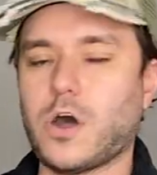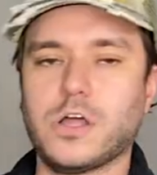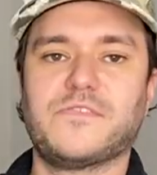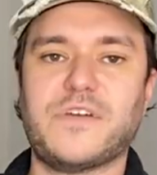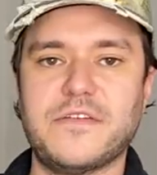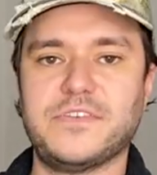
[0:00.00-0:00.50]
all
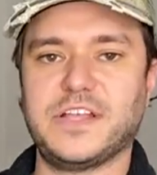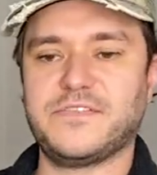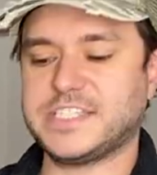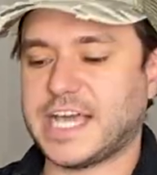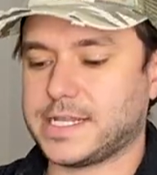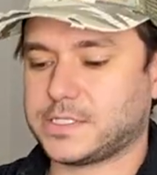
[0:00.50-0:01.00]
the 511
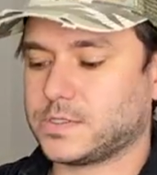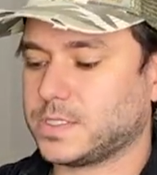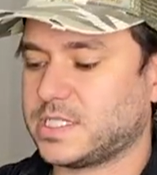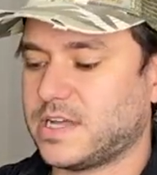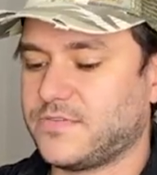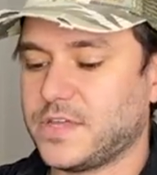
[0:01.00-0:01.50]
tactical
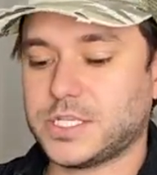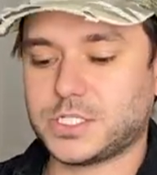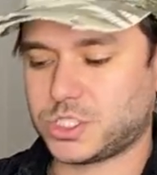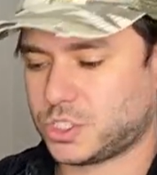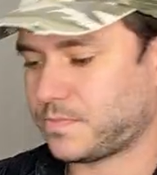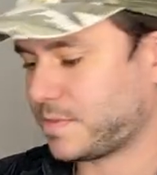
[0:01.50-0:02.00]
stuff, it's
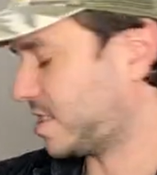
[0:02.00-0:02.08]
super